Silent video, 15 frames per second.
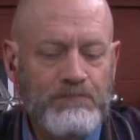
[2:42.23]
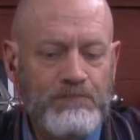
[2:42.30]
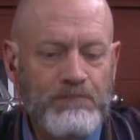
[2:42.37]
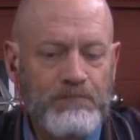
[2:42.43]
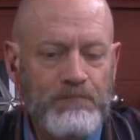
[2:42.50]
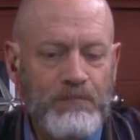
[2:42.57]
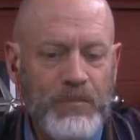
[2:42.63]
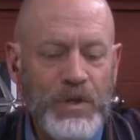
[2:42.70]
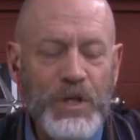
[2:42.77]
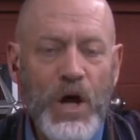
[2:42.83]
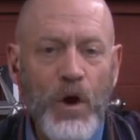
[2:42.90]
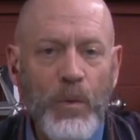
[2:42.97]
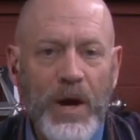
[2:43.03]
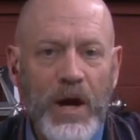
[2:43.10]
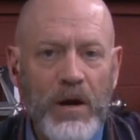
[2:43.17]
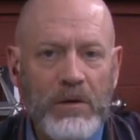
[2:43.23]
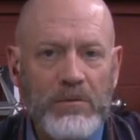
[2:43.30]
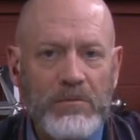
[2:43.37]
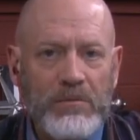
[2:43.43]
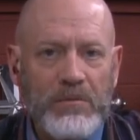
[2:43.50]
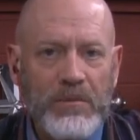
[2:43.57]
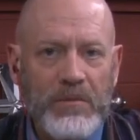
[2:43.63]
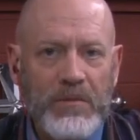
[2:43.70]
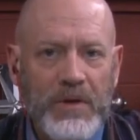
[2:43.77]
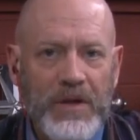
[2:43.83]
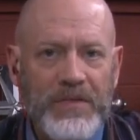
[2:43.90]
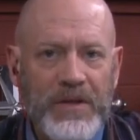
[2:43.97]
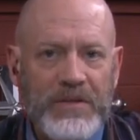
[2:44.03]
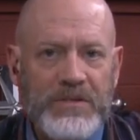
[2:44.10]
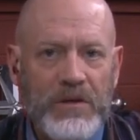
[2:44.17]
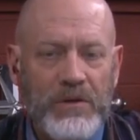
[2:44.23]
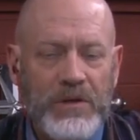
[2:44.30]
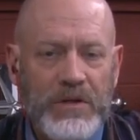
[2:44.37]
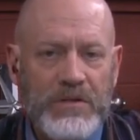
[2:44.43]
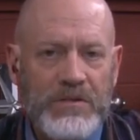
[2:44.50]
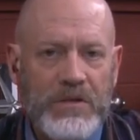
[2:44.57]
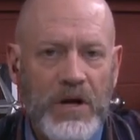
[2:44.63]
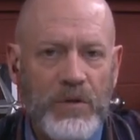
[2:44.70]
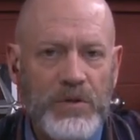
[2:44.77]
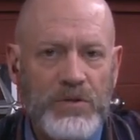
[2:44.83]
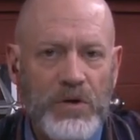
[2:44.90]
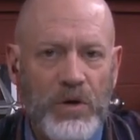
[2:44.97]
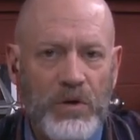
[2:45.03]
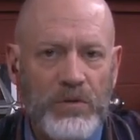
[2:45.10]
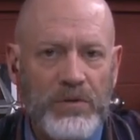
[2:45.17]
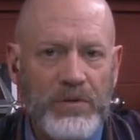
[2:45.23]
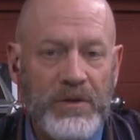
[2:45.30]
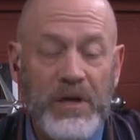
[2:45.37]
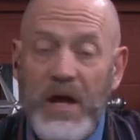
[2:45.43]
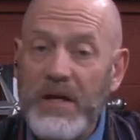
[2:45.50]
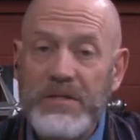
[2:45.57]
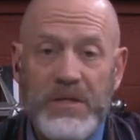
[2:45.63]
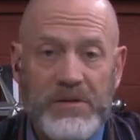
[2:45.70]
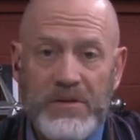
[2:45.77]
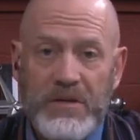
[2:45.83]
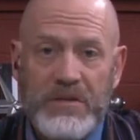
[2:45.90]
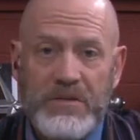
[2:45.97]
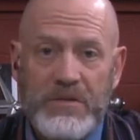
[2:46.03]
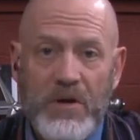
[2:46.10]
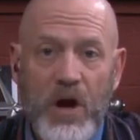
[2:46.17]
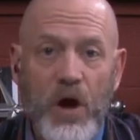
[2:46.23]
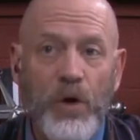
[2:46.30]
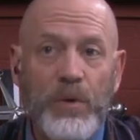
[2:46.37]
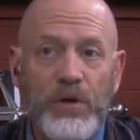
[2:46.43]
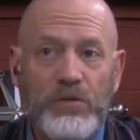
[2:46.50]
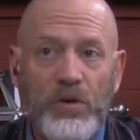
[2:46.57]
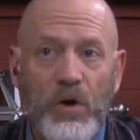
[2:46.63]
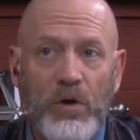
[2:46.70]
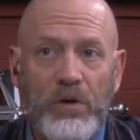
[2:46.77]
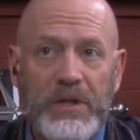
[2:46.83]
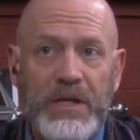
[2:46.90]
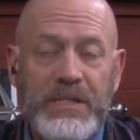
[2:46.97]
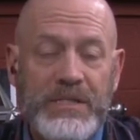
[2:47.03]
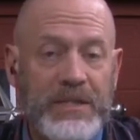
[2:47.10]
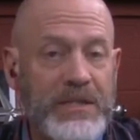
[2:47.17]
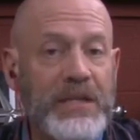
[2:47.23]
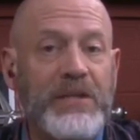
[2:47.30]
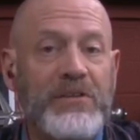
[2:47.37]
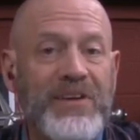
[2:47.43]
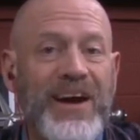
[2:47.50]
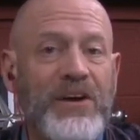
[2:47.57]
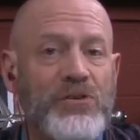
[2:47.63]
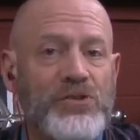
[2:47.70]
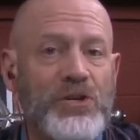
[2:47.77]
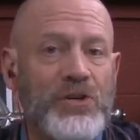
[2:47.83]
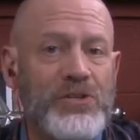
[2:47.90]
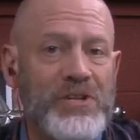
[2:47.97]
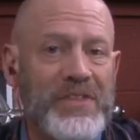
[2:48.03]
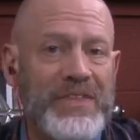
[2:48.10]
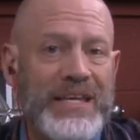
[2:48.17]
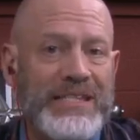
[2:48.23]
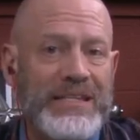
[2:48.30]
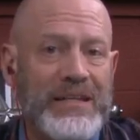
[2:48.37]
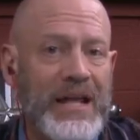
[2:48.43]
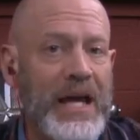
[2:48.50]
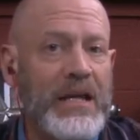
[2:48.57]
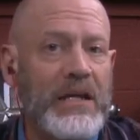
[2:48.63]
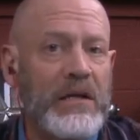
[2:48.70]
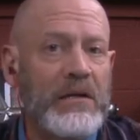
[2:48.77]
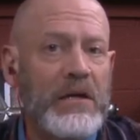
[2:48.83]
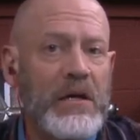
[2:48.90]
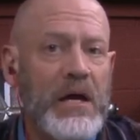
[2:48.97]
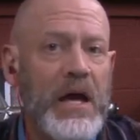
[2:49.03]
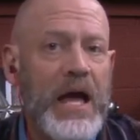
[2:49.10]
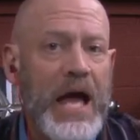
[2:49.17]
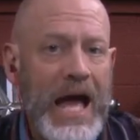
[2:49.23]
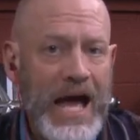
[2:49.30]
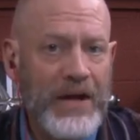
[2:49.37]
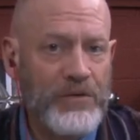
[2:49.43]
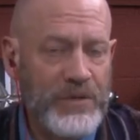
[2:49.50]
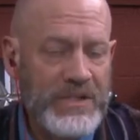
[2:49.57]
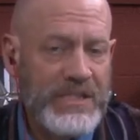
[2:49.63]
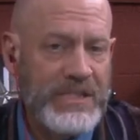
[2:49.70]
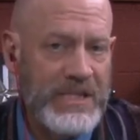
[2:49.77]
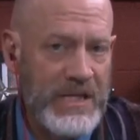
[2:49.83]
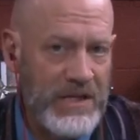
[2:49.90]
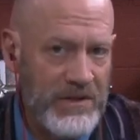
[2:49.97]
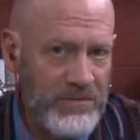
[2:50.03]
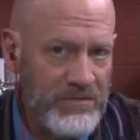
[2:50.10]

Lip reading: nowhere in Thessalonians are we told the content of this. All we are told is that the entire church at Thessalonica had received